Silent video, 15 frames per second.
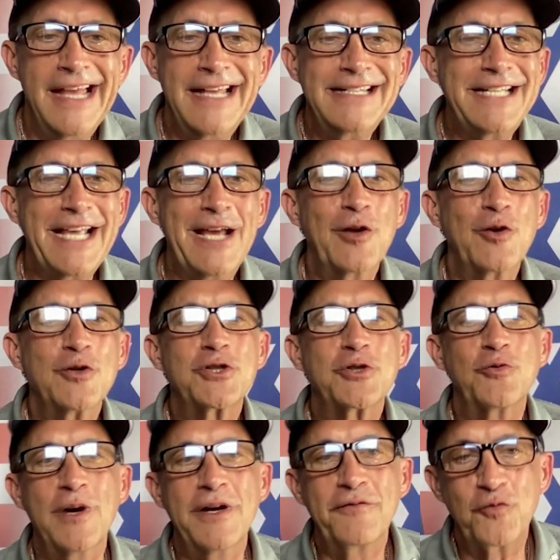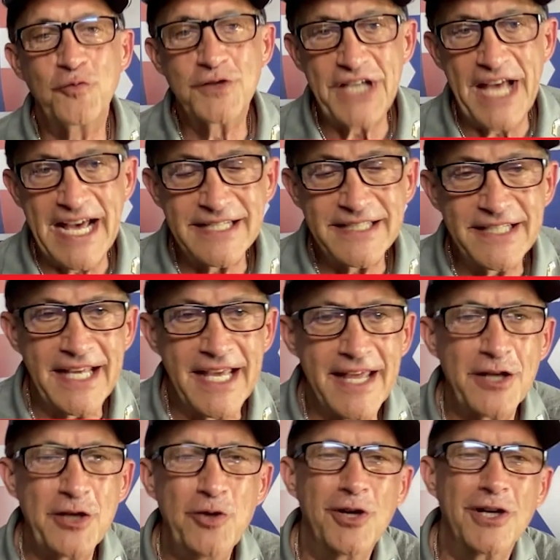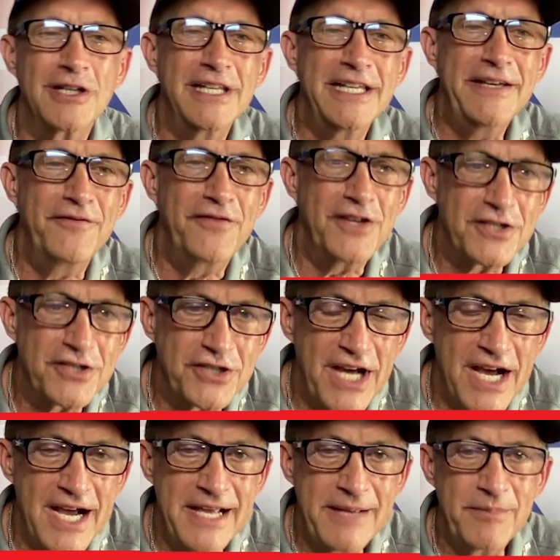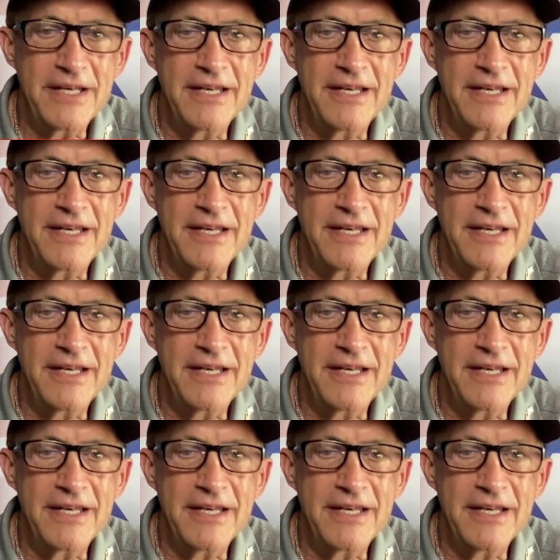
and Taylor Swift was asked again, are you going to leave this time?